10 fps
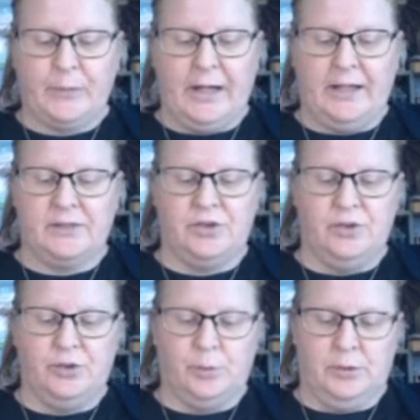As
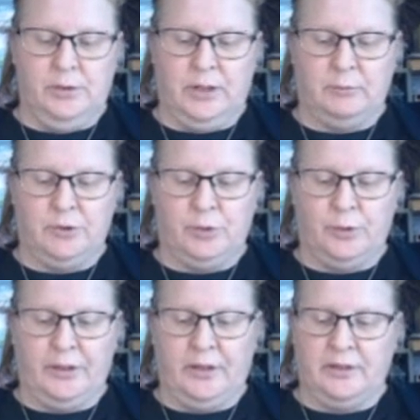usual, I'm
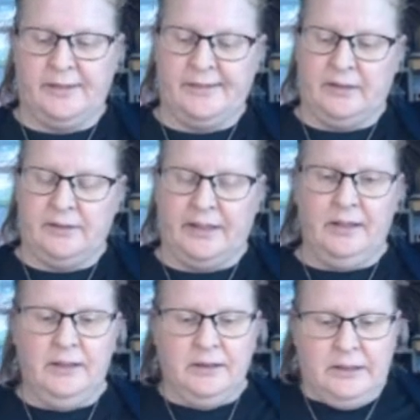recording on a Sunday,
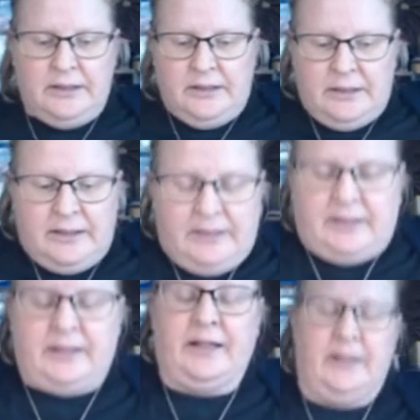
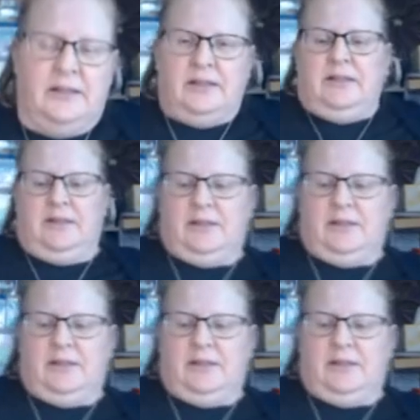and